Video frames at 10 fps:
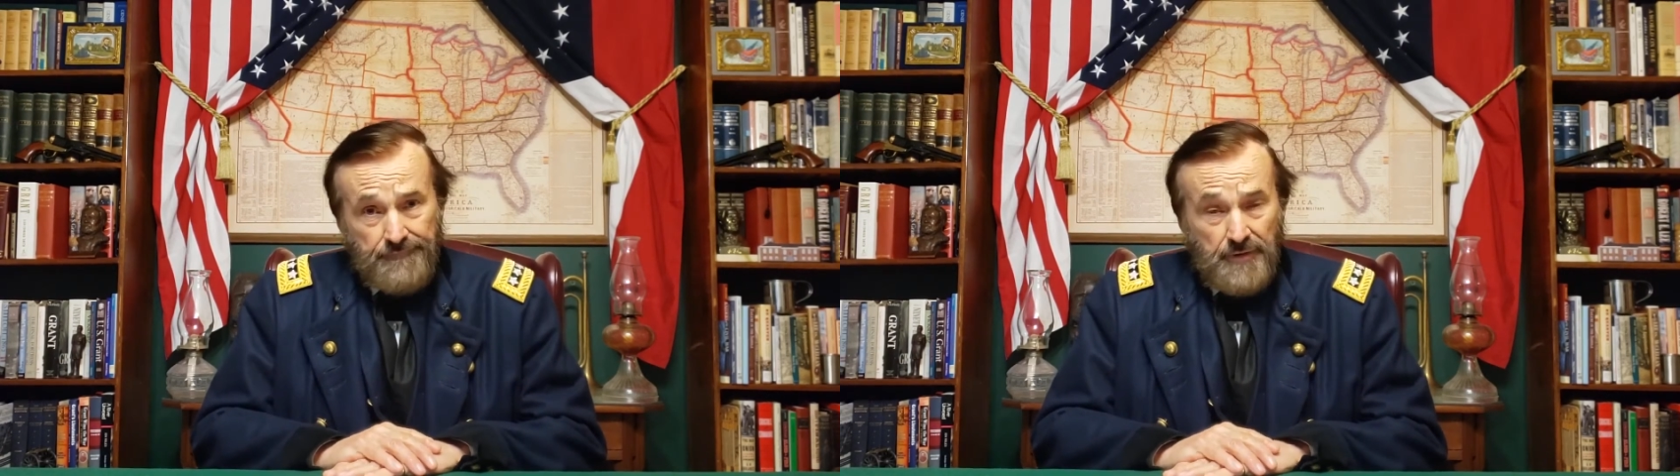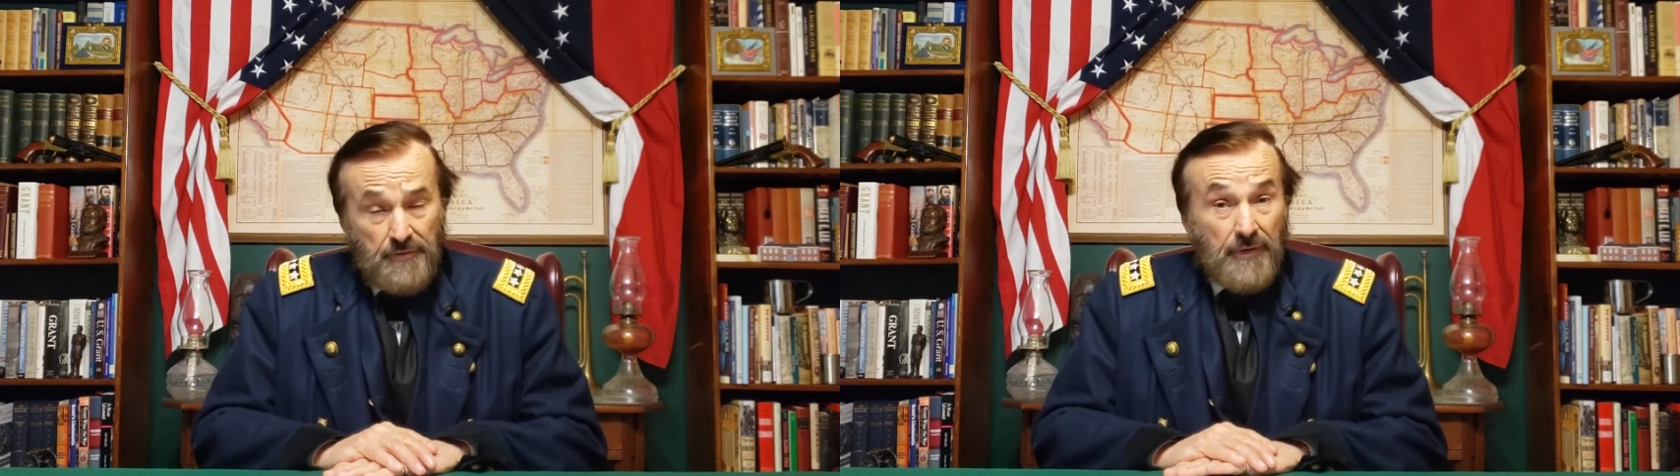
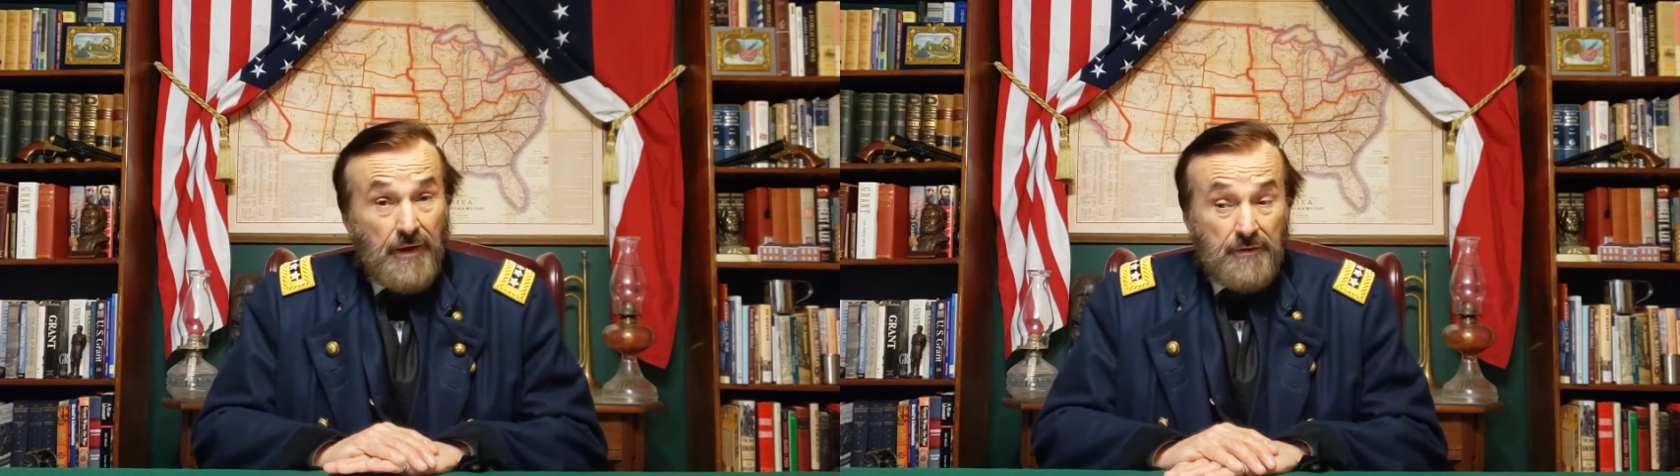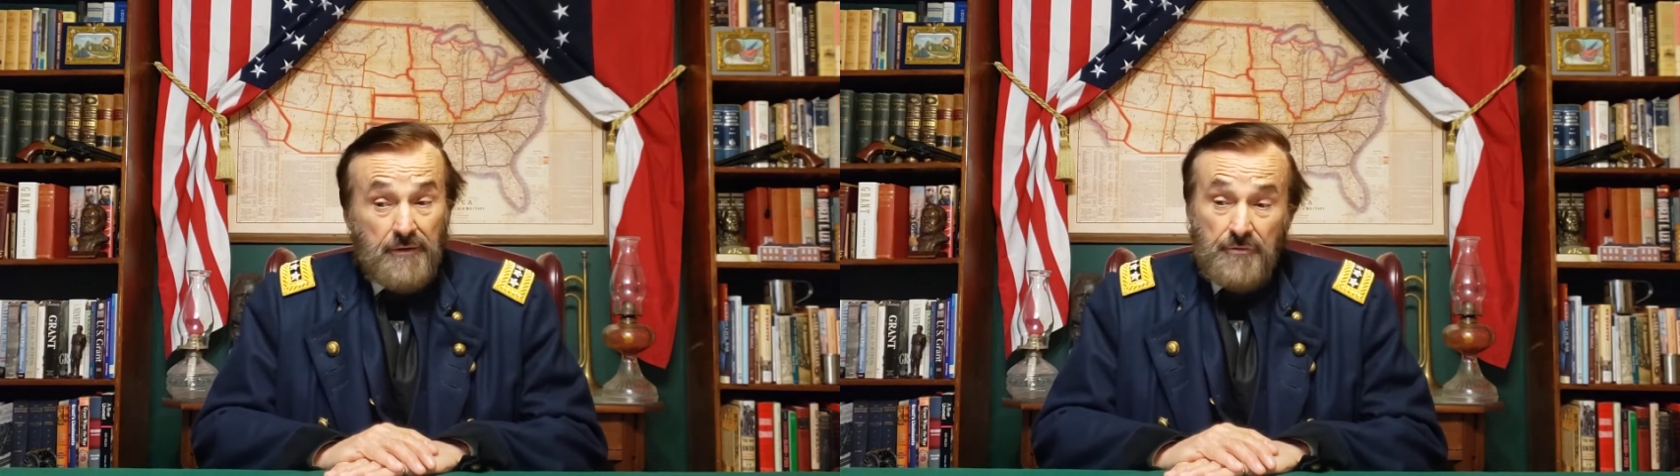In
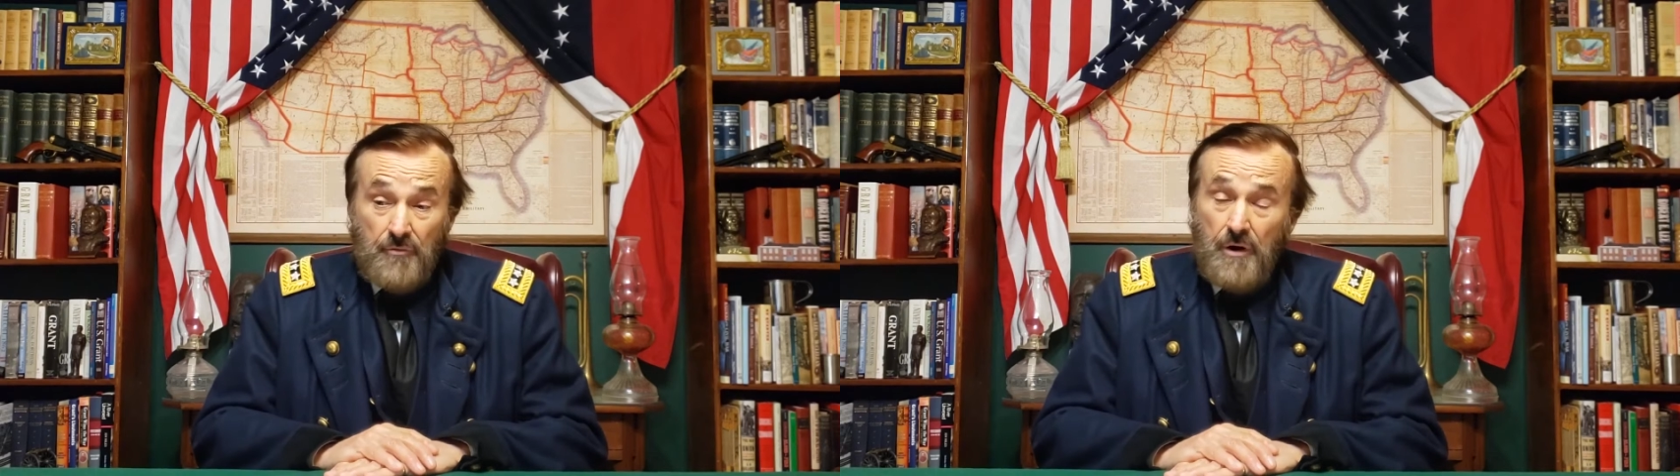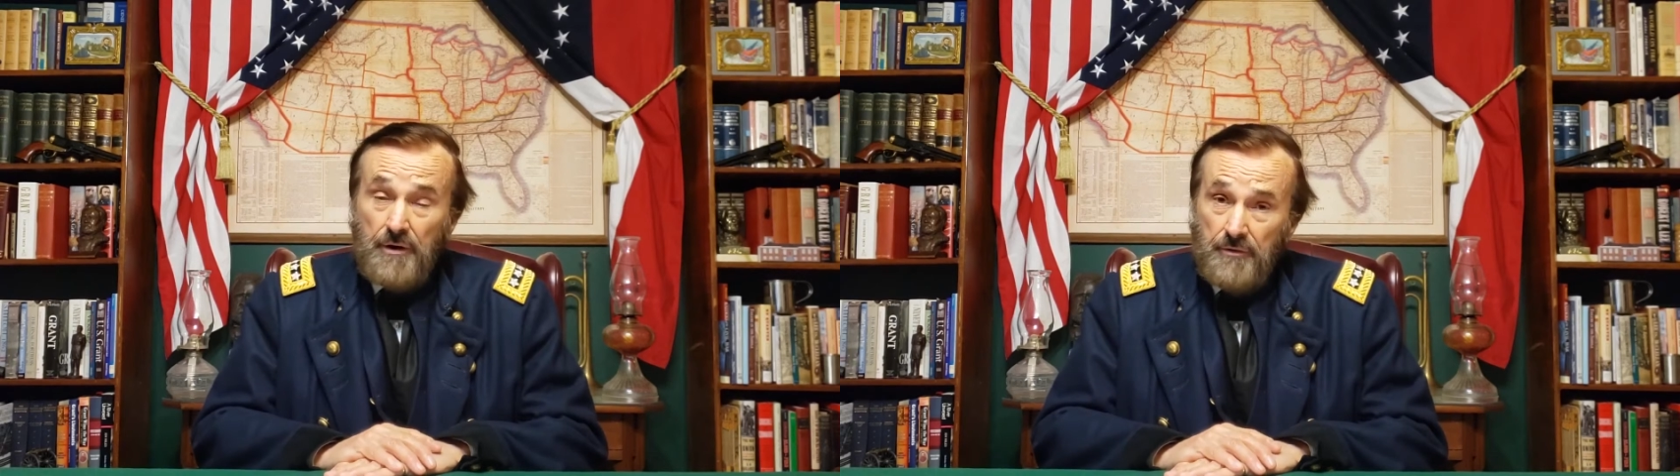fact, he's
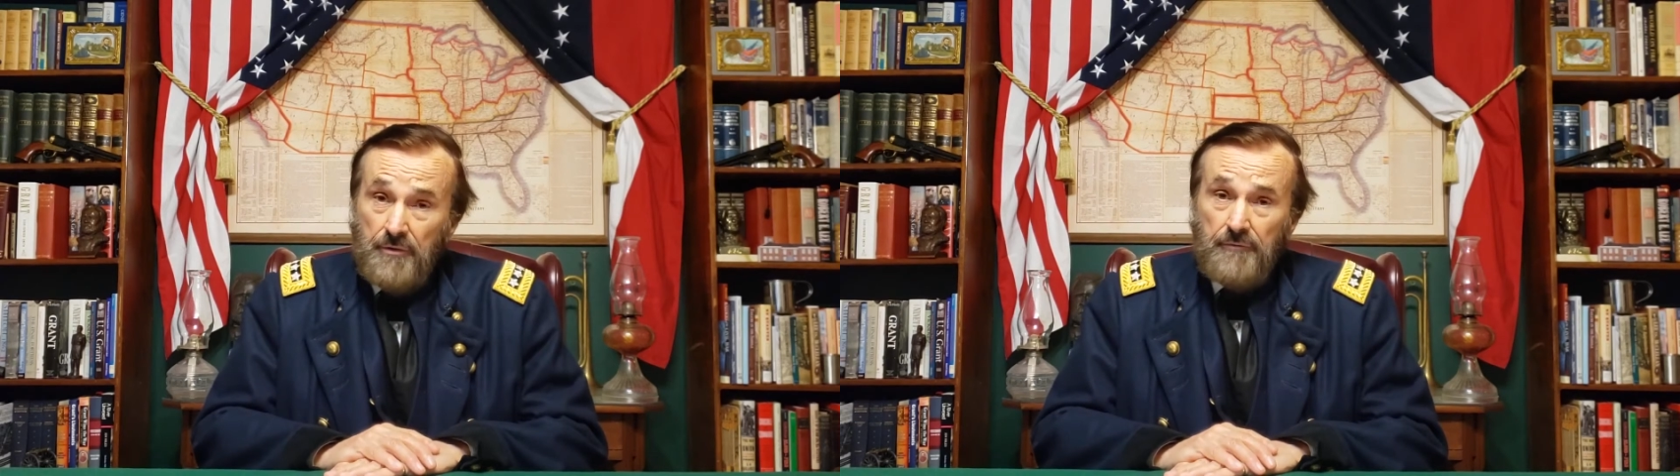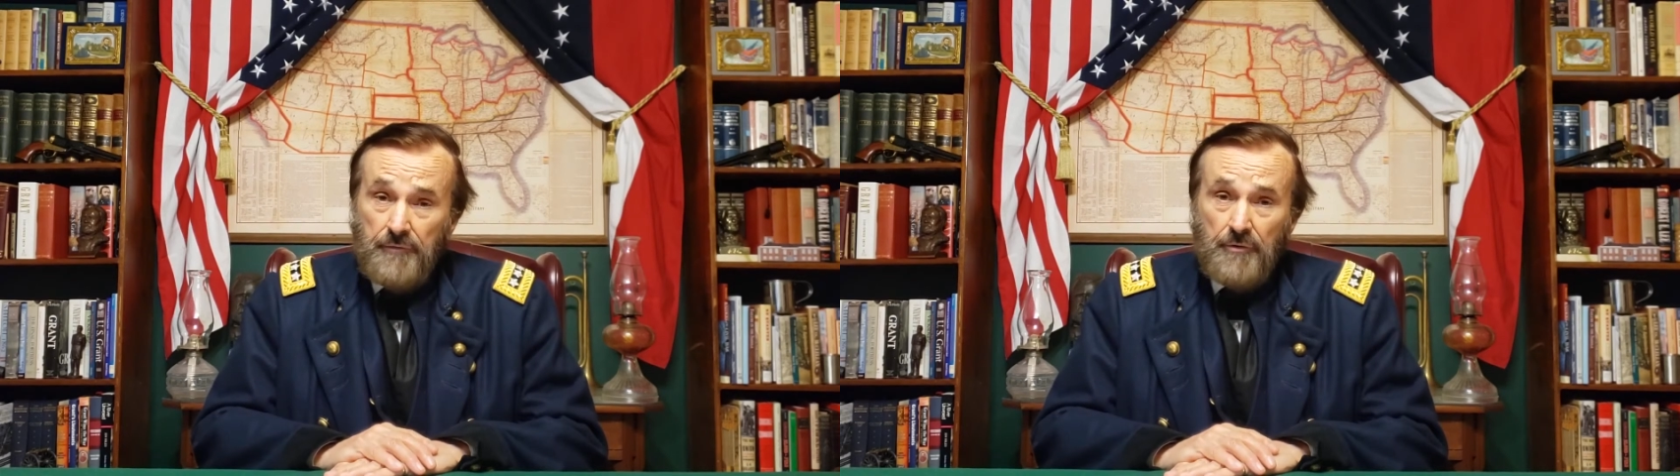quite a
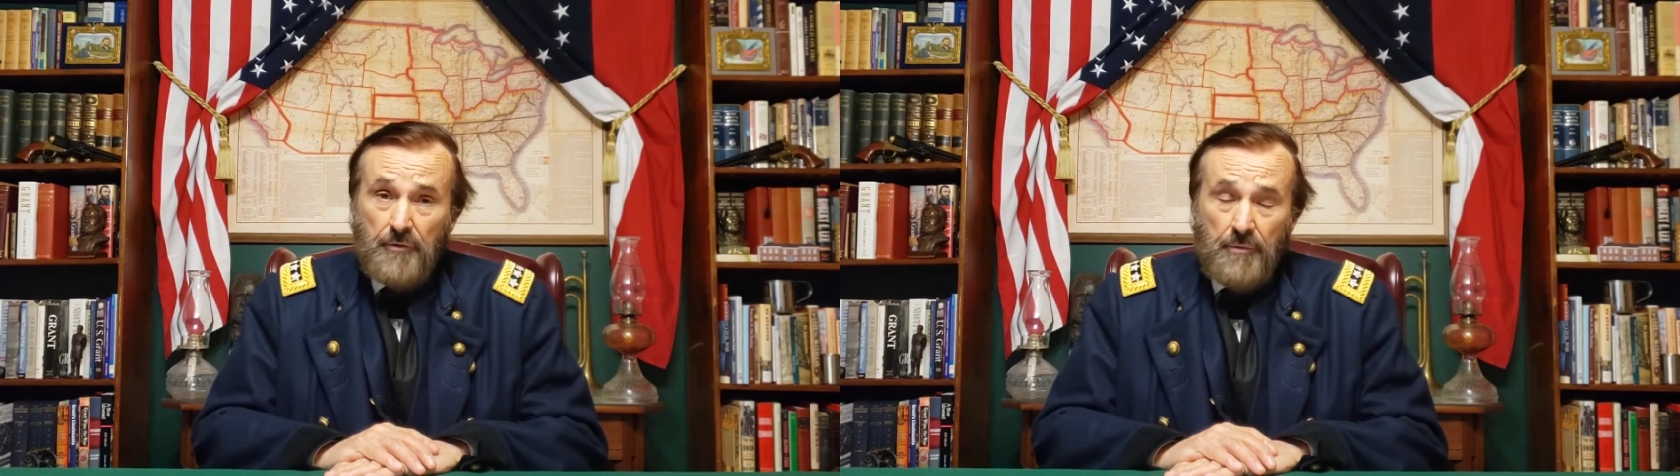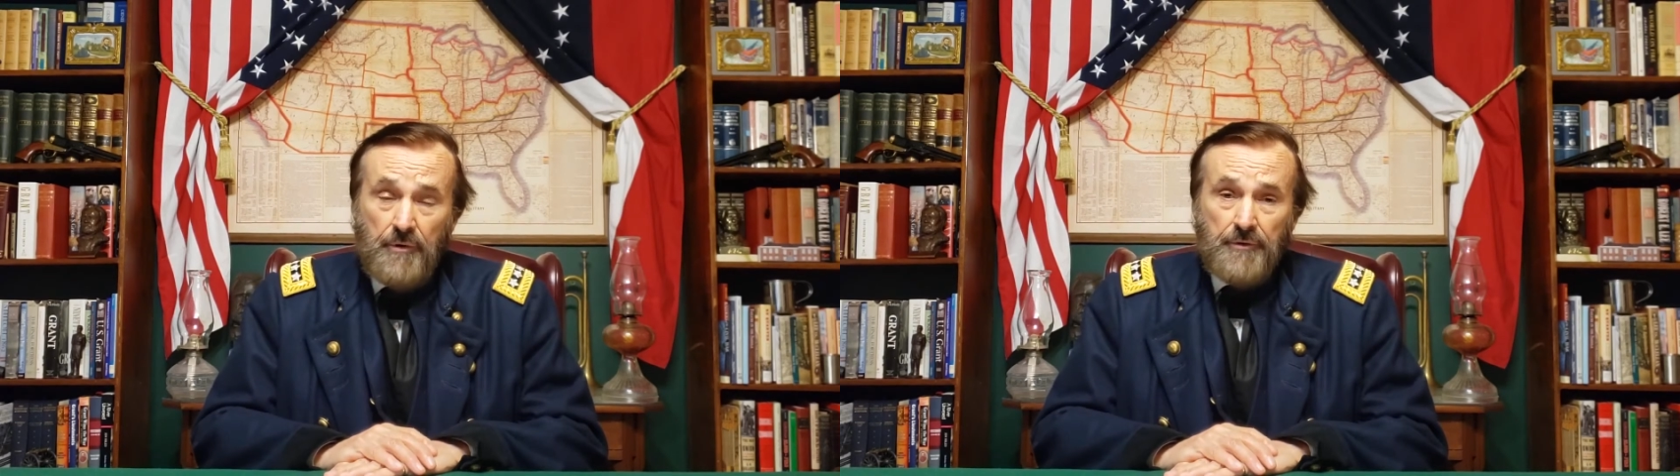good fiddle
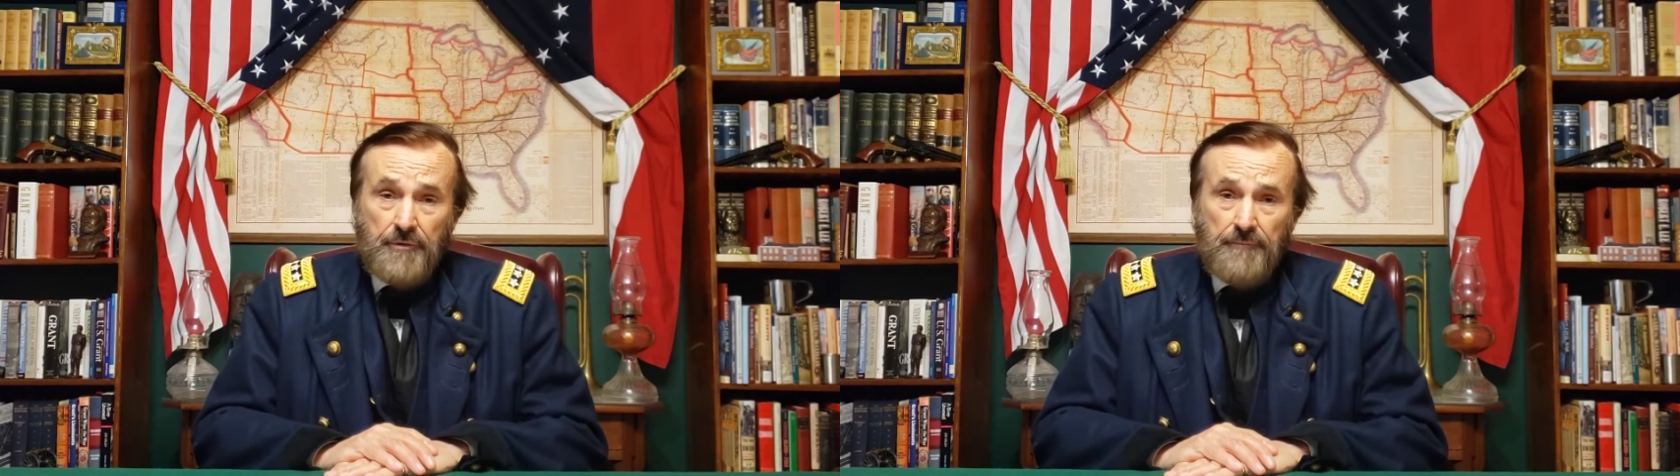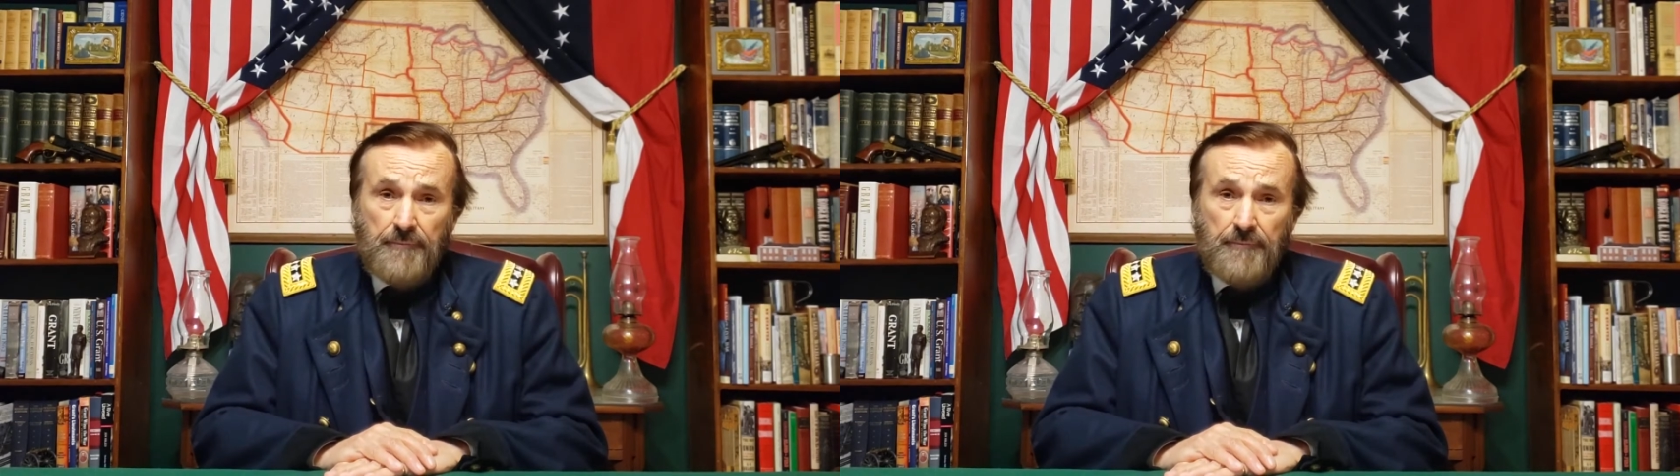player.